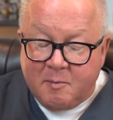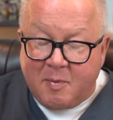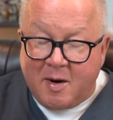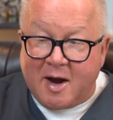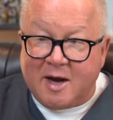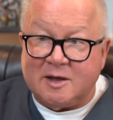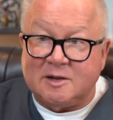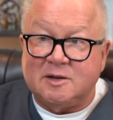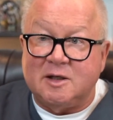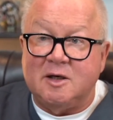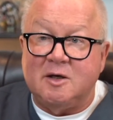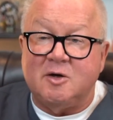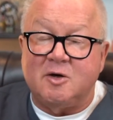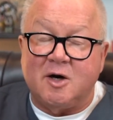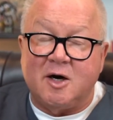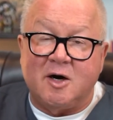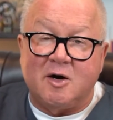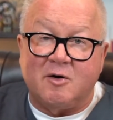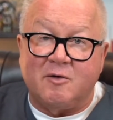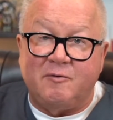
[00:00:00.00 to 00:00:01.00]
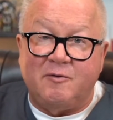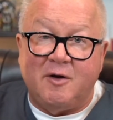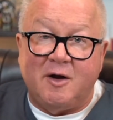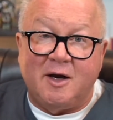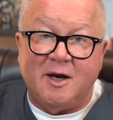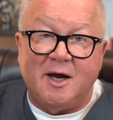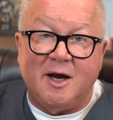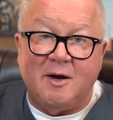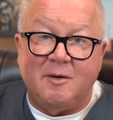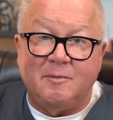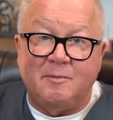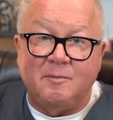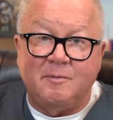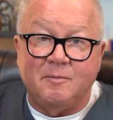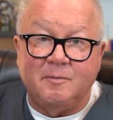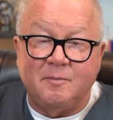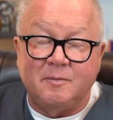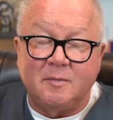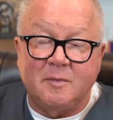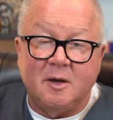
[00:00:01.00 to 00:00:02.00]
biotin, your hair will fall out.
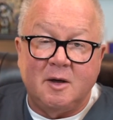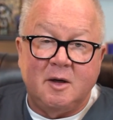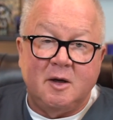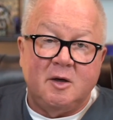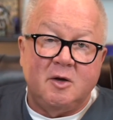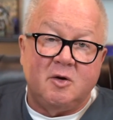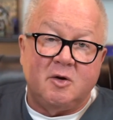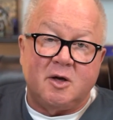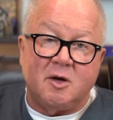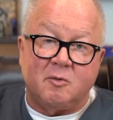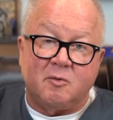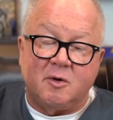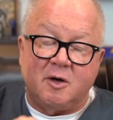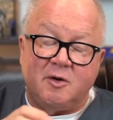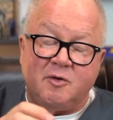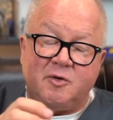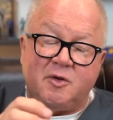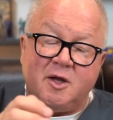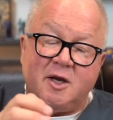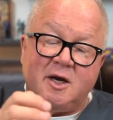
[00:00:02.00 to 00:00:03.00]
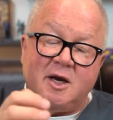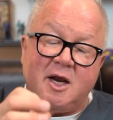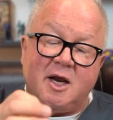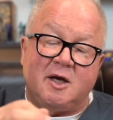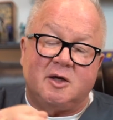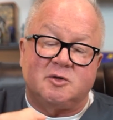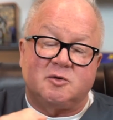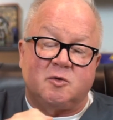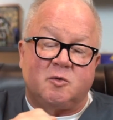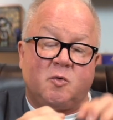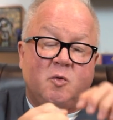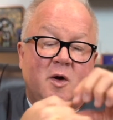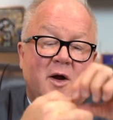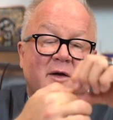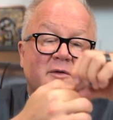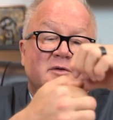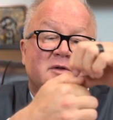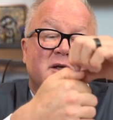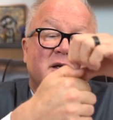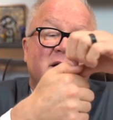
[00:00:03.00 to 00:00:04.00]
You'll get really thin nails with
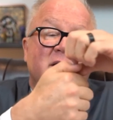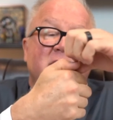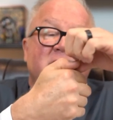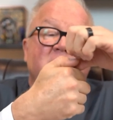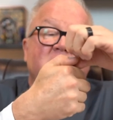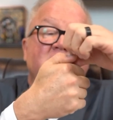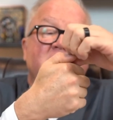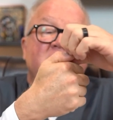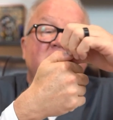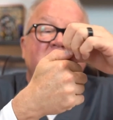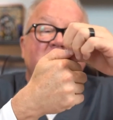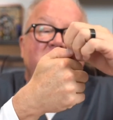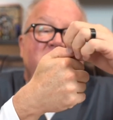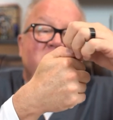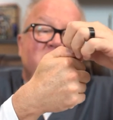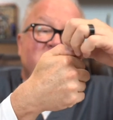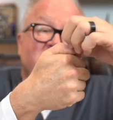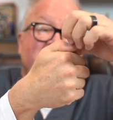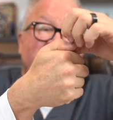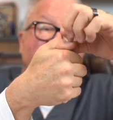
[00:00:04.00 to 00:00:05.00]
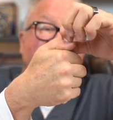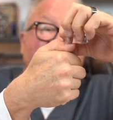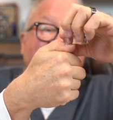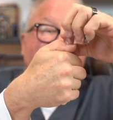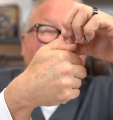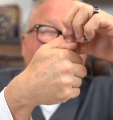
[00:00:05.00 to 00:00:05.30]
waves in it. If you run your finger